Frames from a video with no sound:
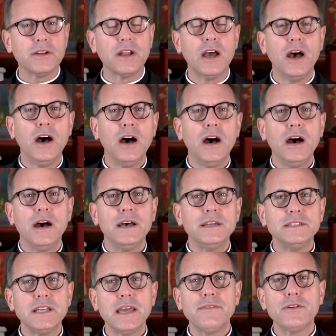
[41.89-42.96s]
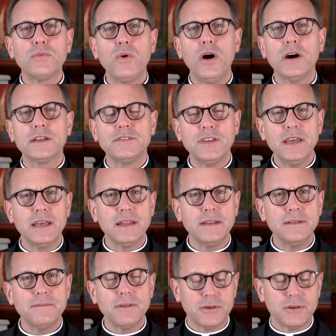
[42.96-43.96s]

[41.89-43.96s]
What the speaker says: and David walks in.